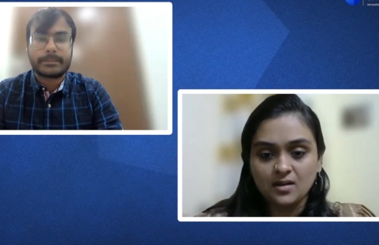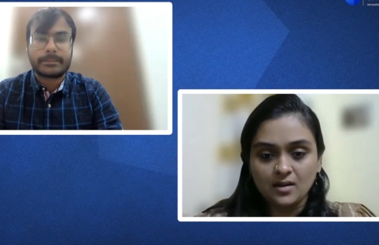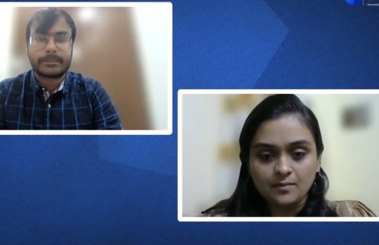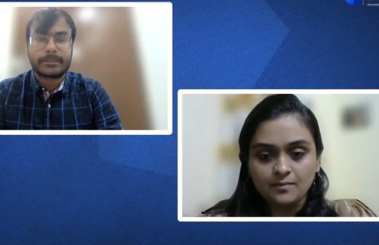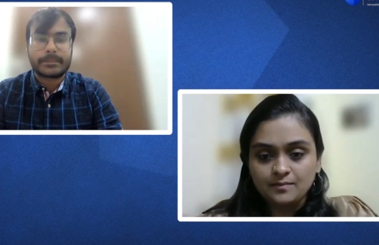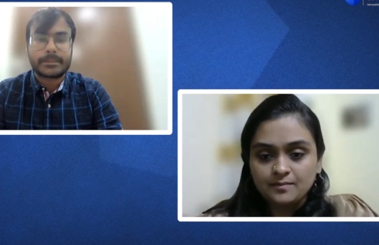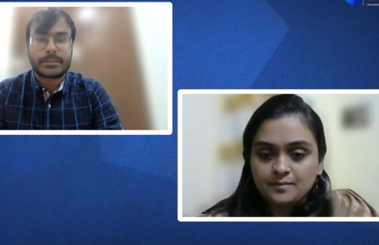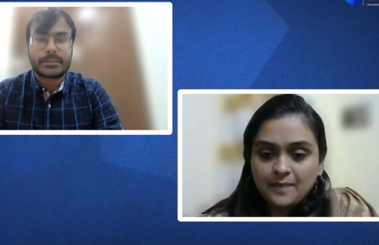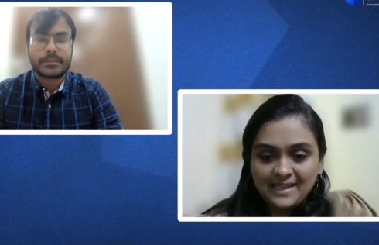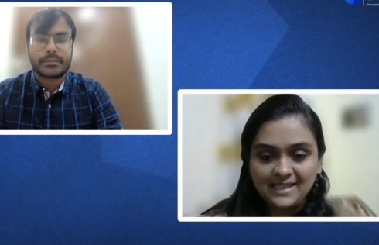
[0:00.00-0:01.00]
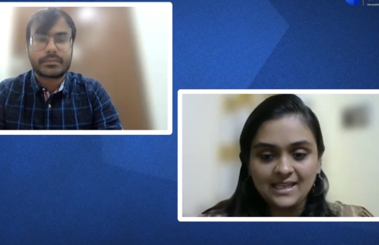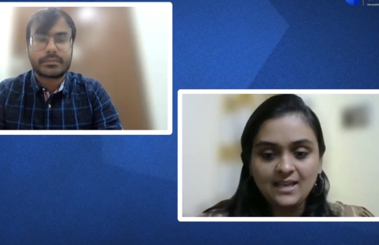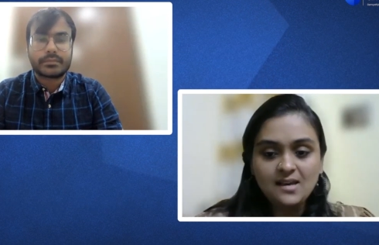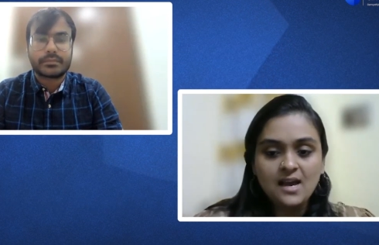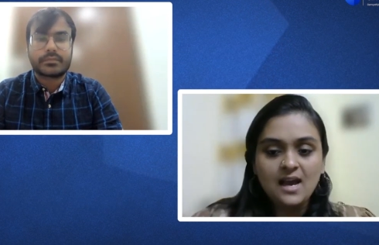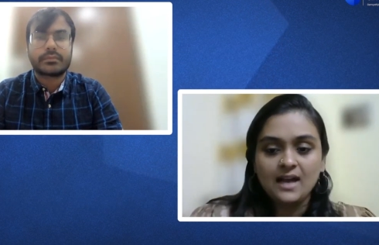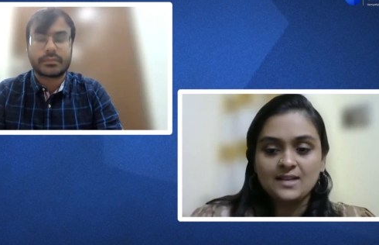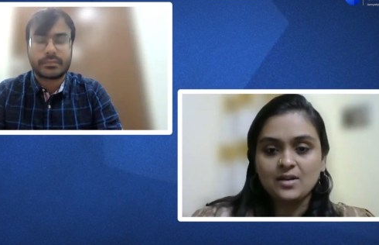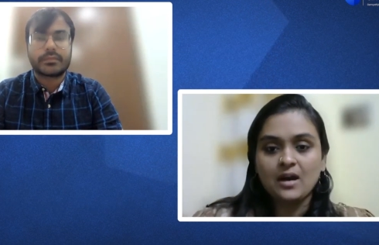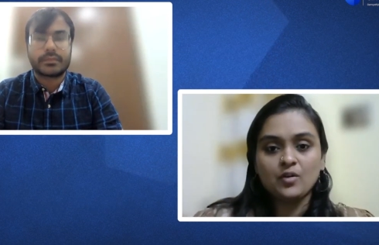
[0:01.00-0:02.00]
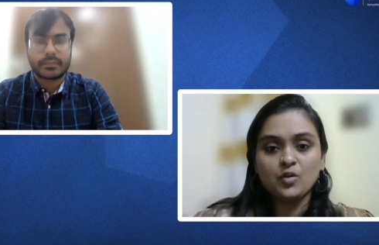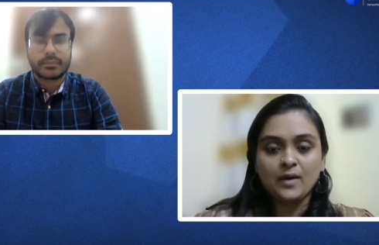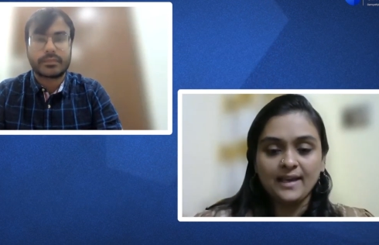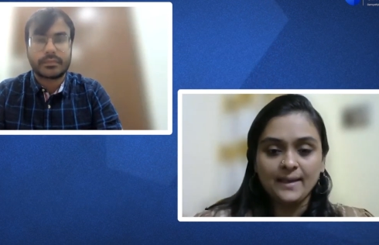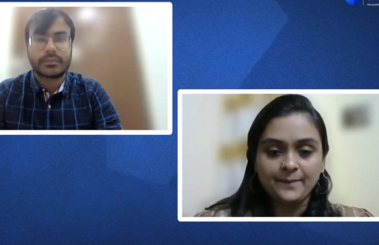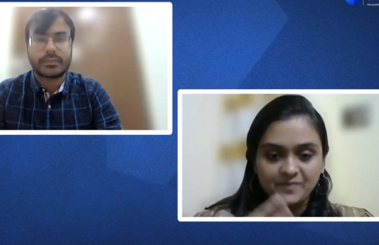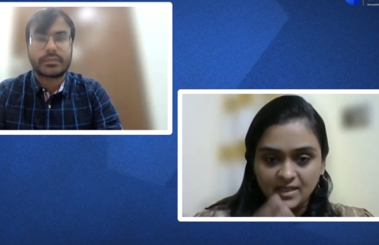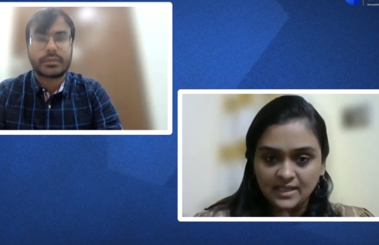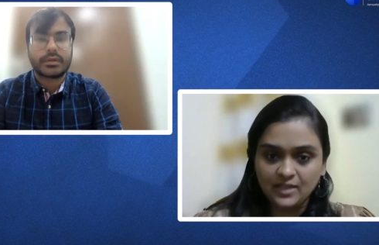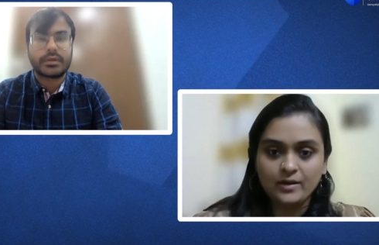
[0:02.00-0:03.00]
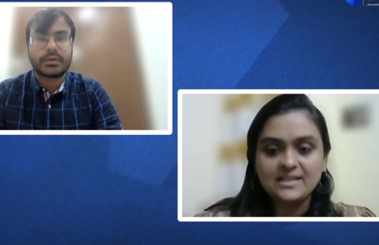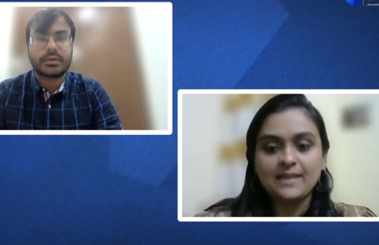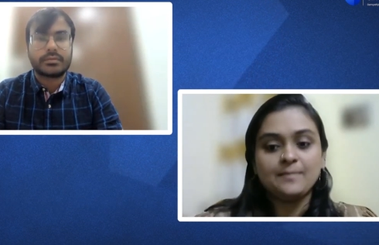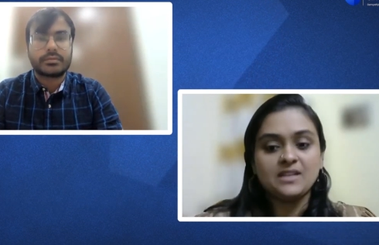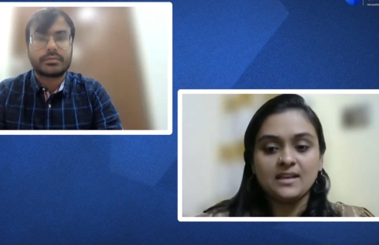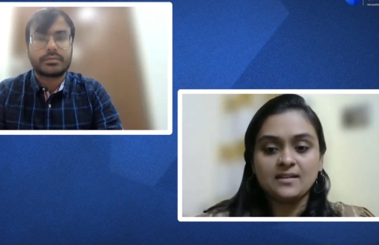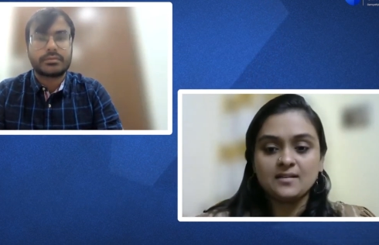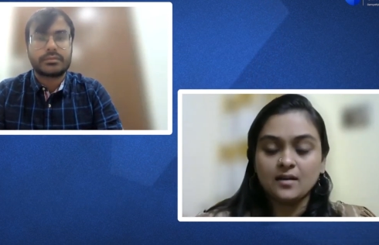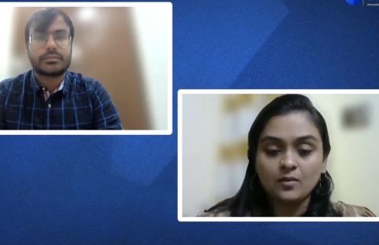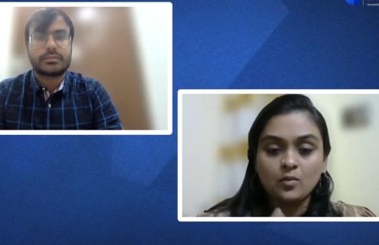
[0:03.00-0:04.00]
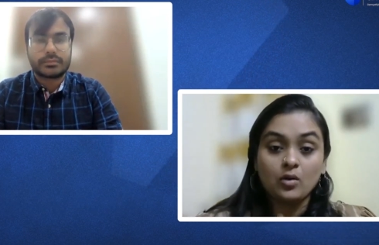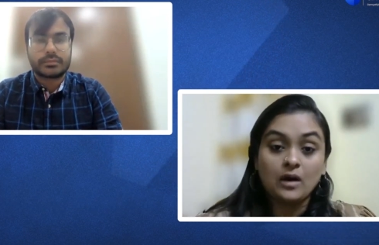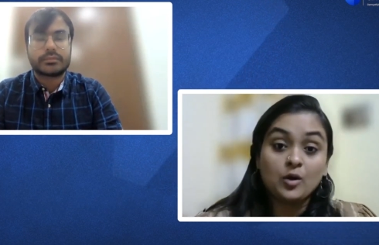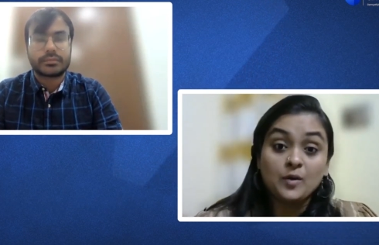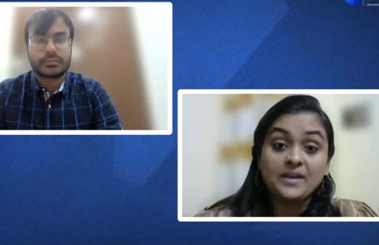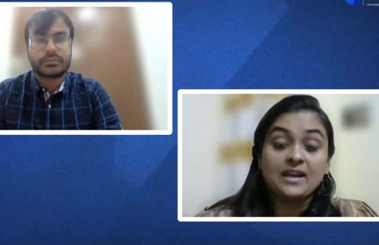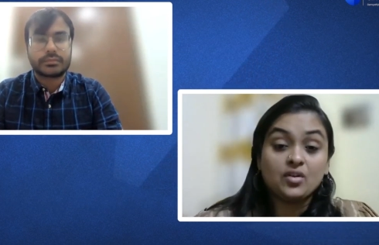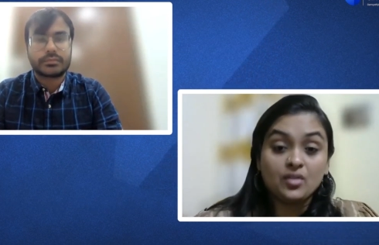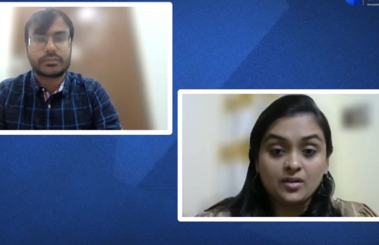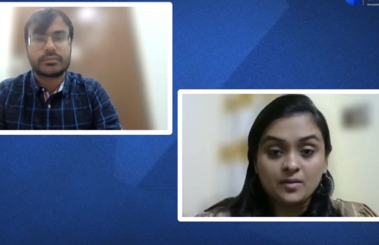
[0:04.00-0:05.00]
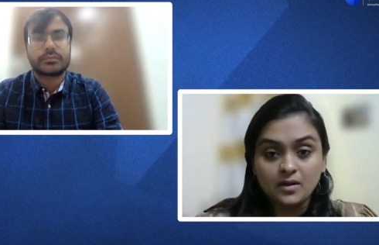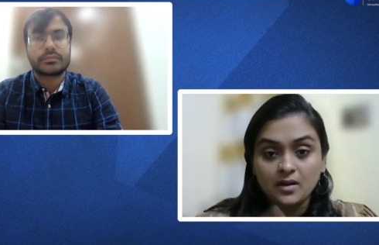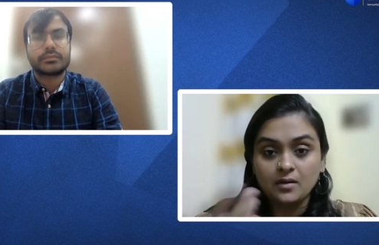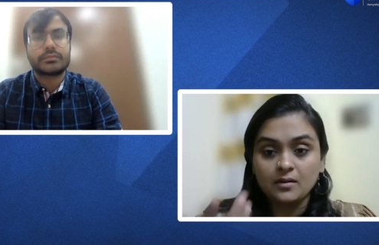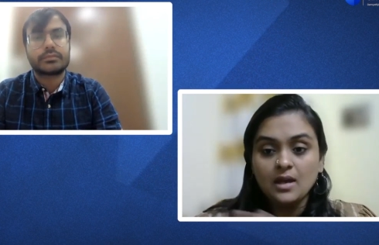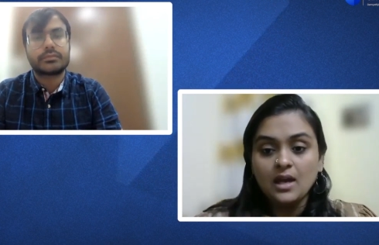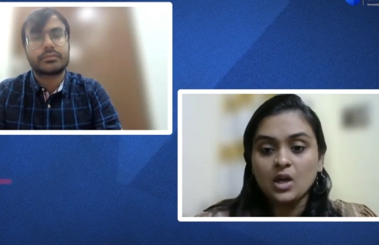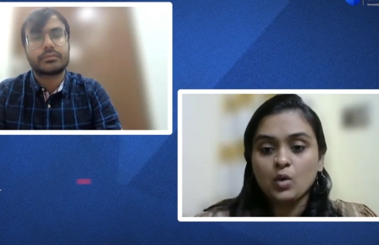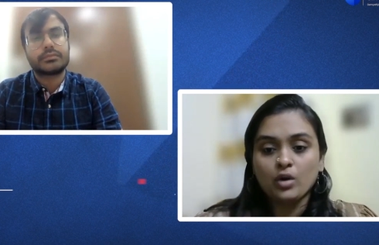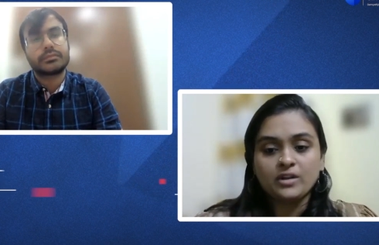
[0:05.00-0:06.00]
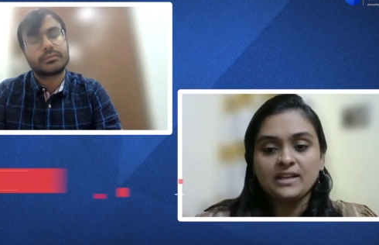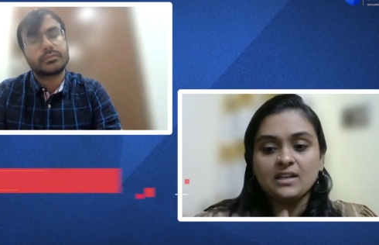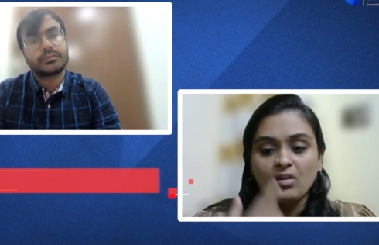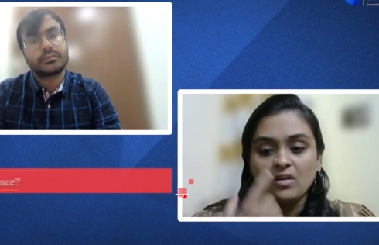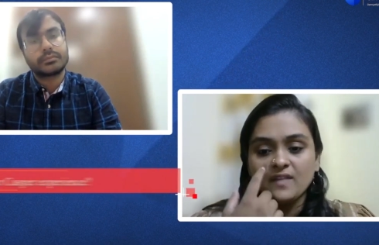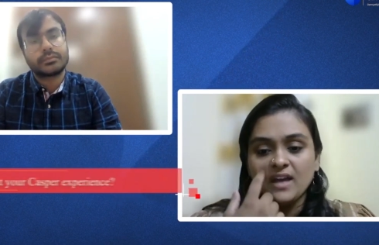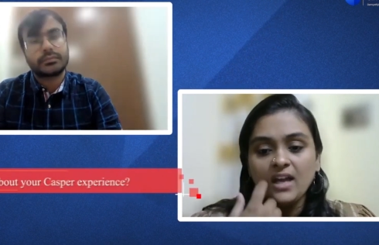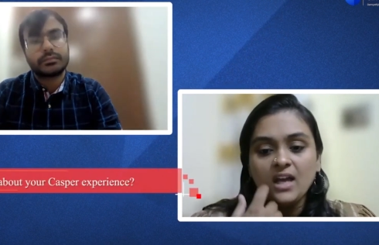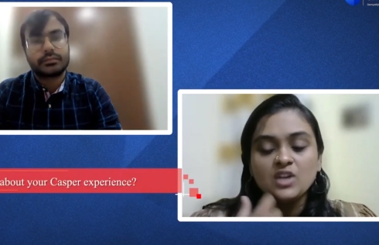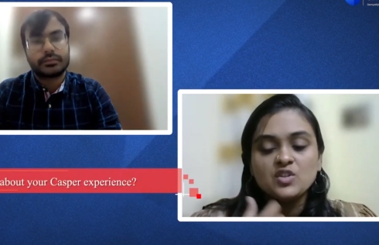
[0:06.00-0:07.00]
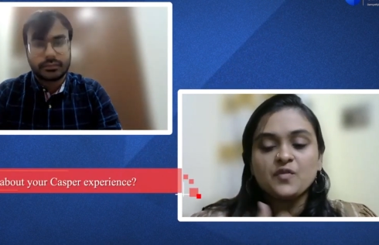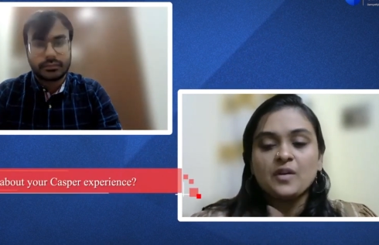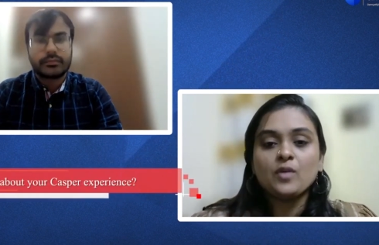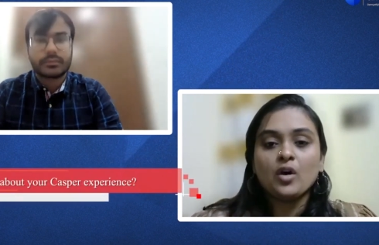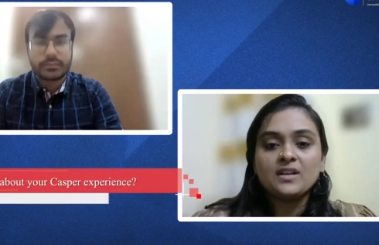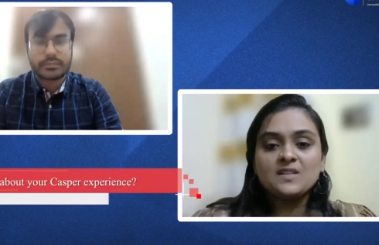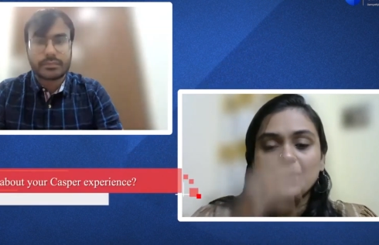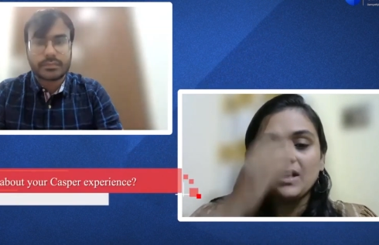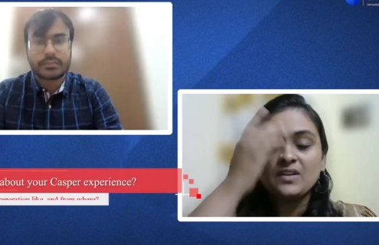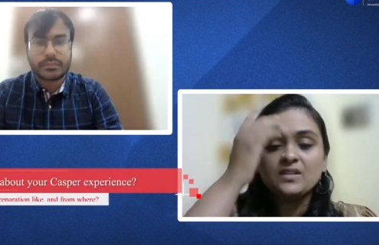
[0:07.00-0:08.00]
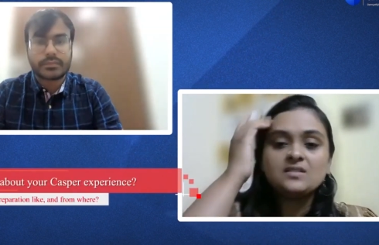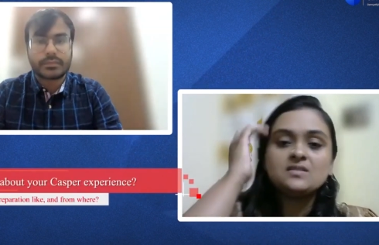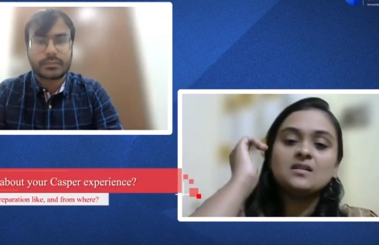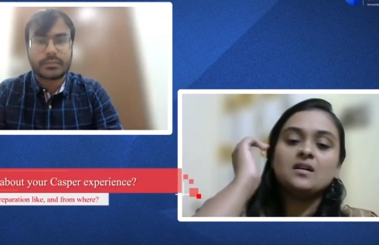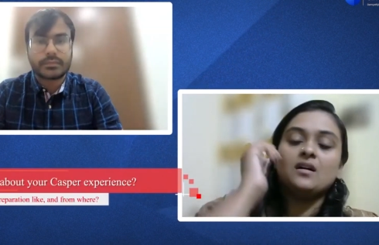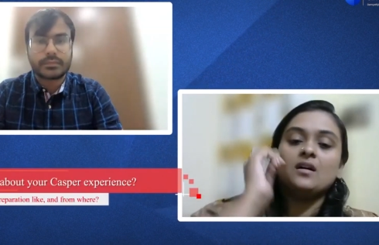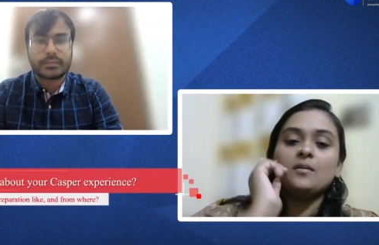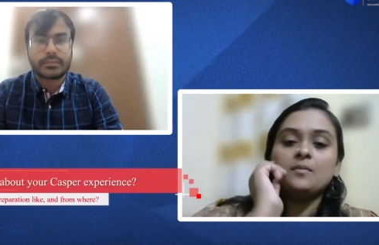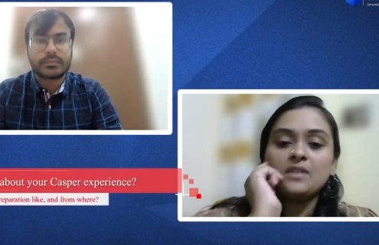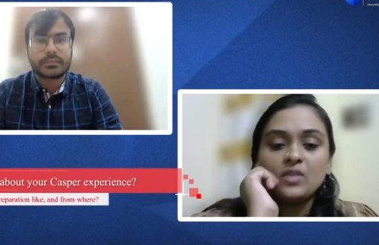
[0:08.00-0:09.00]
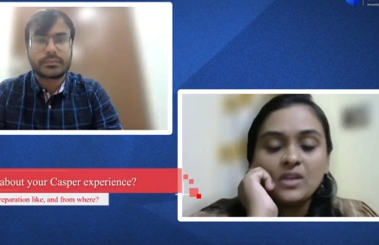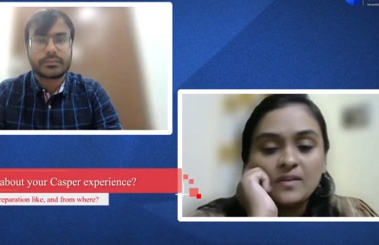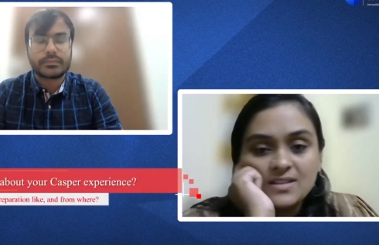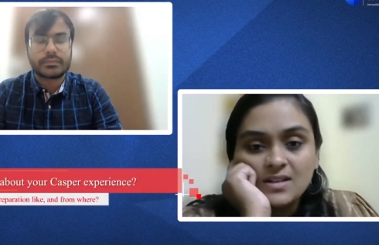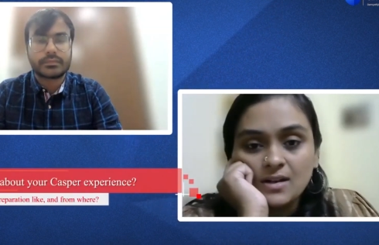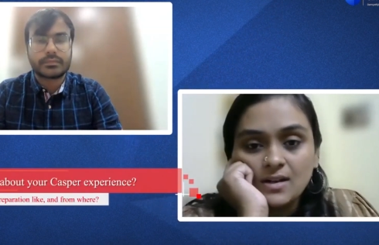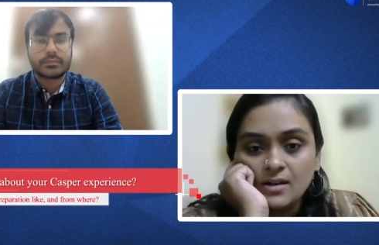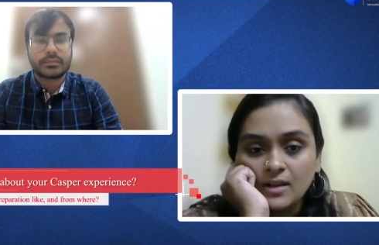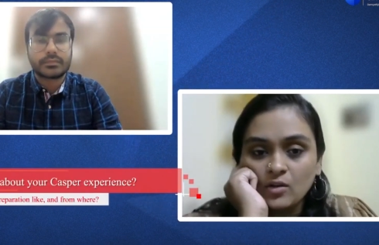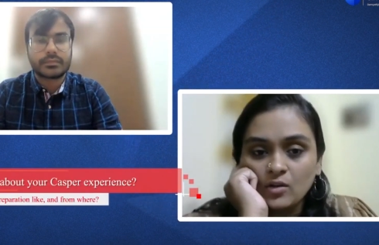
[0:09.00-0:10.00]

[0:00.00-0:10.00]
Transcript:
Speaker 1: uh, panicky as to how do I you know attempted. Uh, how do i get a good uh, quartile and all of that so from your experience uh, can you give us a little you